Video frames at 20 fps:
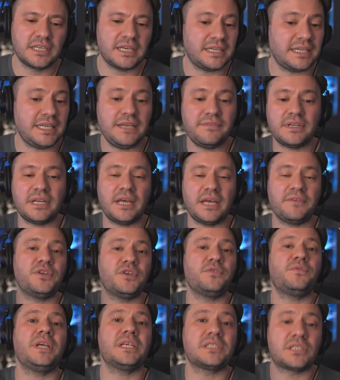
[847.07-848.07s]
and even
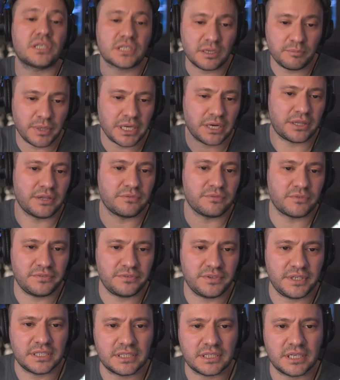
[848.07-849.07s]
FUV is looking better than
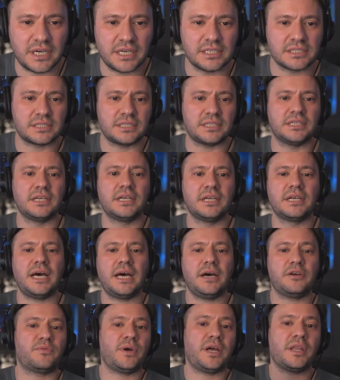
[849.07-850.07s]
Rivian, honestly.
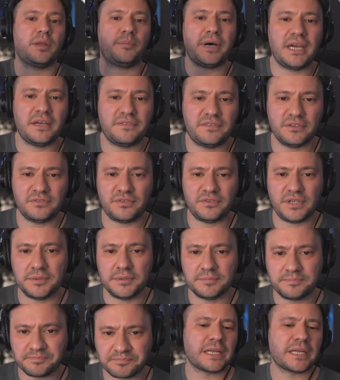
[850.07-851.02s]
I'd rather buy FUV.